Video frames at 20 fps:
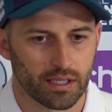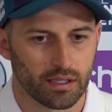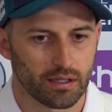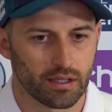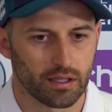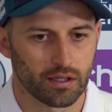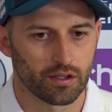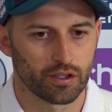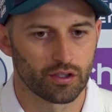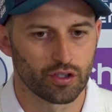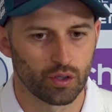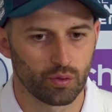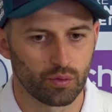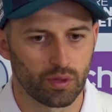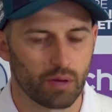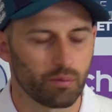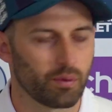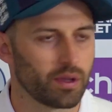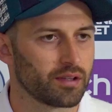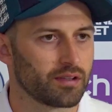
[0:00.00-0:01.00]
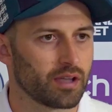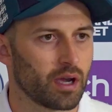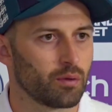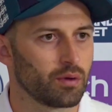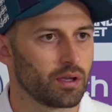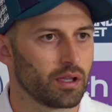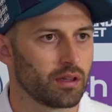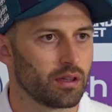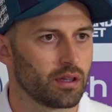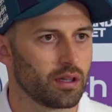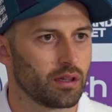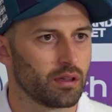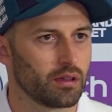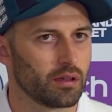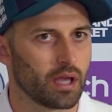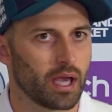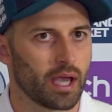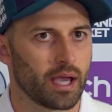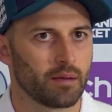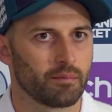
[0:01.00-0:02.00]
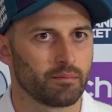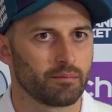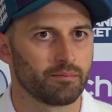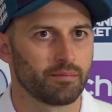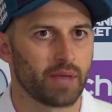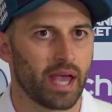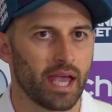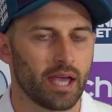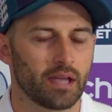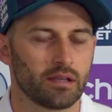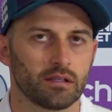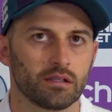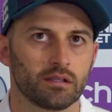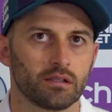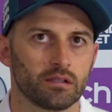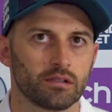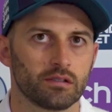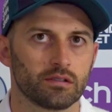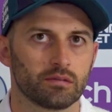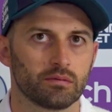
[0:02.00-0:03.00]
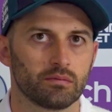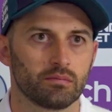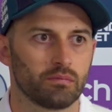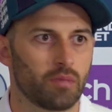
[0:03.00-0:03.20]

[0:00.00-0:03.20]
the two that went down, Head and